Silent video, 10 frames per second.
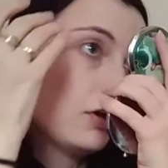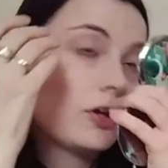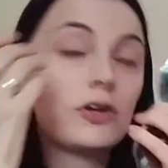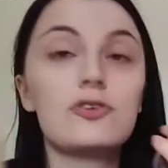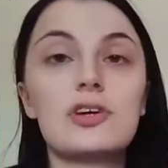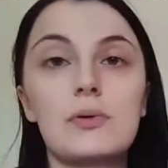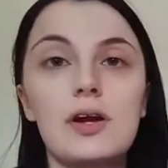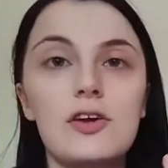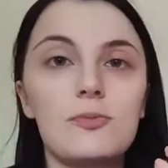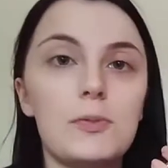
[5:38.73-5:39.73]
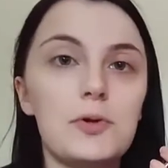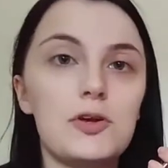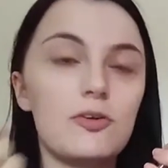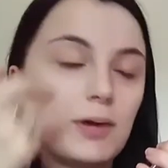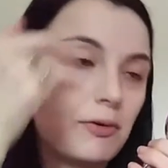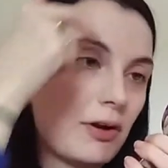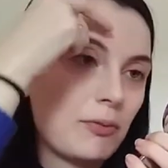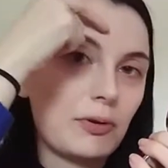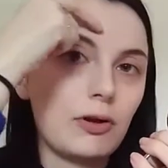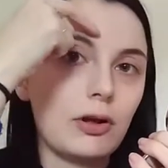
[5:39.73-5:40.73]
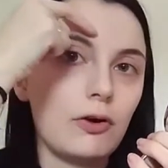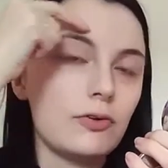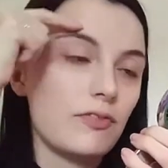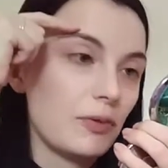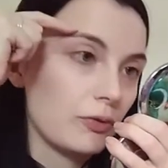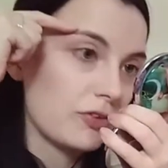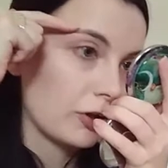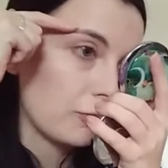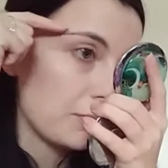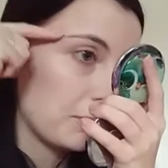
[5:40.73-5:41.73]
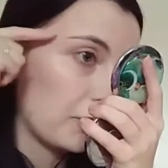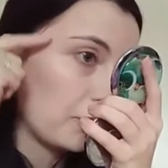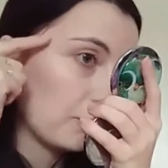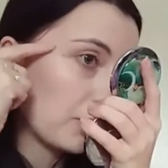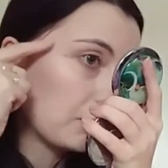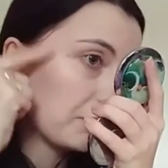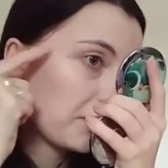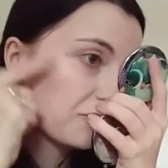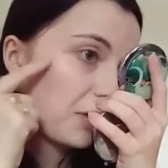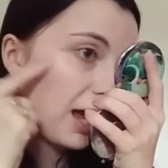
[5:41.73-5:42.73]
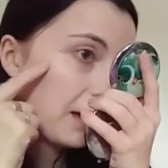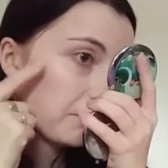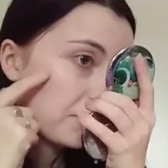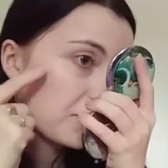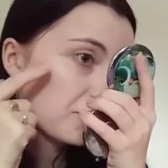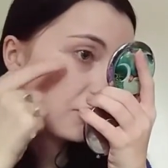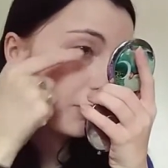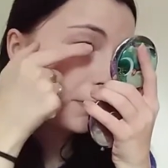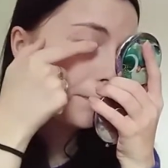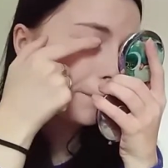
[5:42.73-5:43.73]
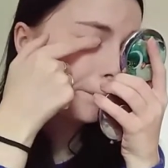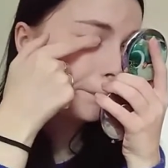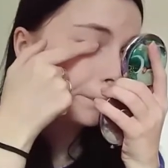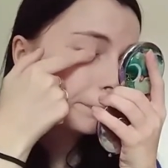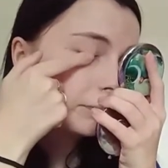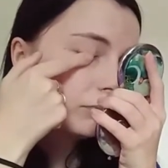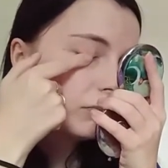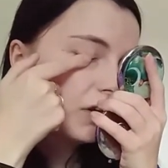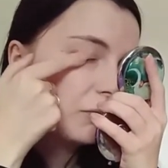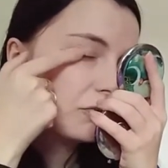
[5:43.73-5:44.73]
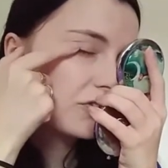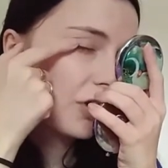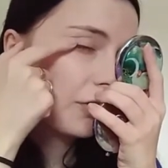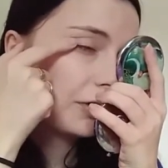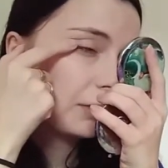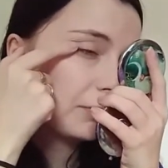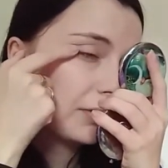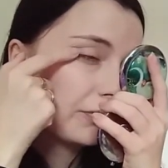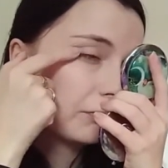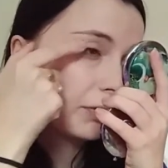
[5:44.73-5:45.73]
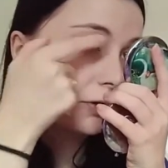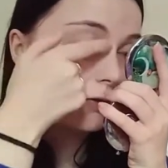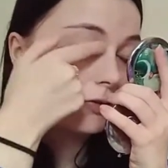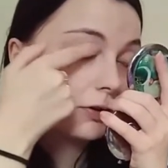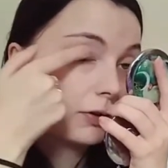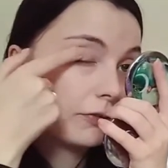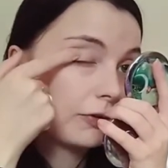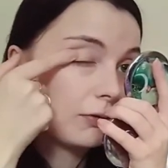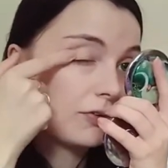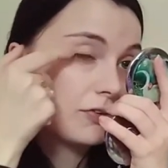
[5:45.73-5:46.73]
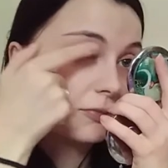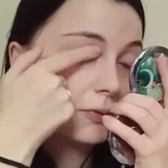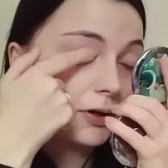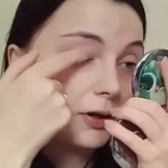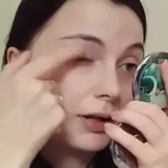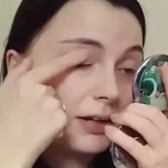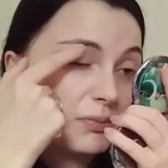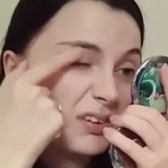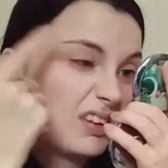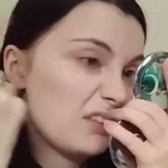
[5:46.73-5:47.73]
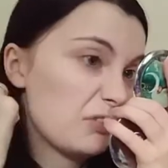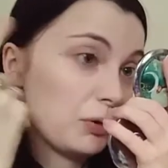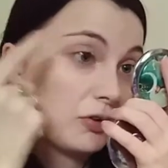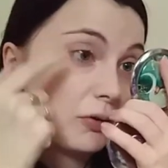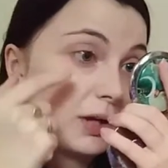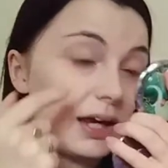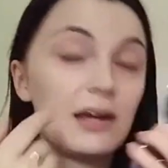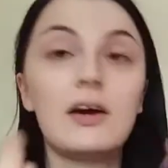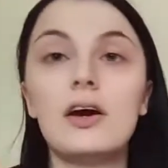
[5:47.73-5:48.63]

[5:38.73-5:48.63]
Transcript: Usually when I use my beauty blender I end up with like lines of it all stuck up in my eyebrow, but that's not happened this time. There was a tiny bit that went over like the creases of my eyelid, but that feels okay.